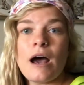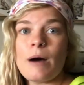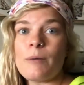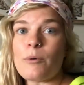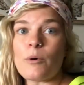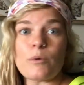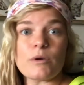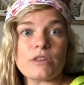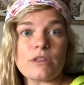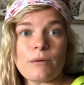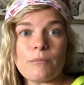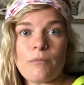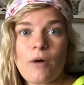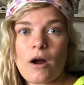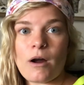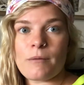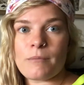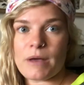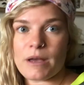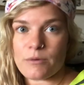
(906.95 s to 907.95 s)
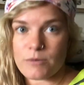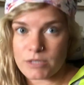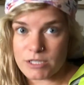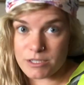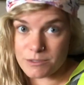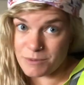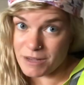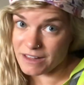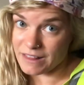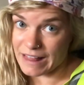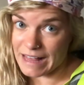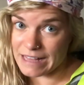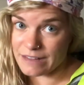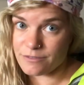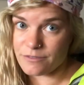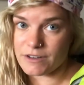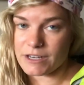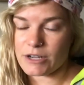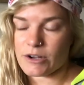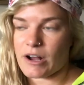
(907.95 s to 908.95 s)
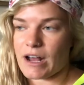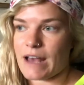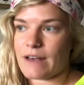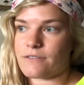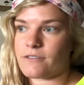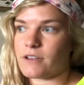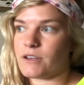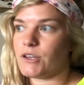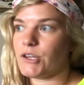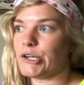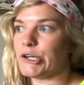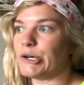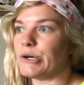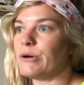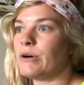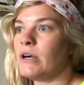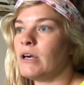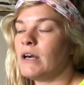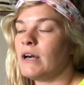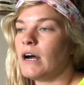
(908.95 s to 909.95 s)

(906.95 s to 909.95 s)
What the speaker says: But with the Marmot, which is my last video I have to do,